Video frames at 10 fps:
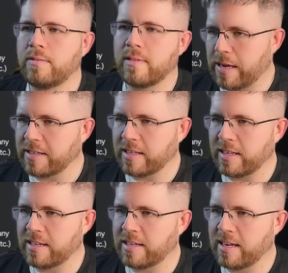
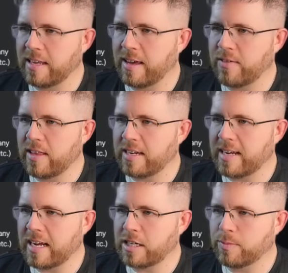basically, I said, given the
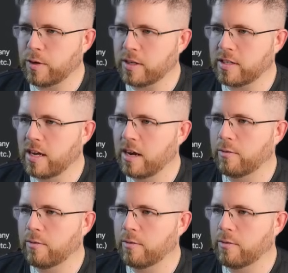attached books,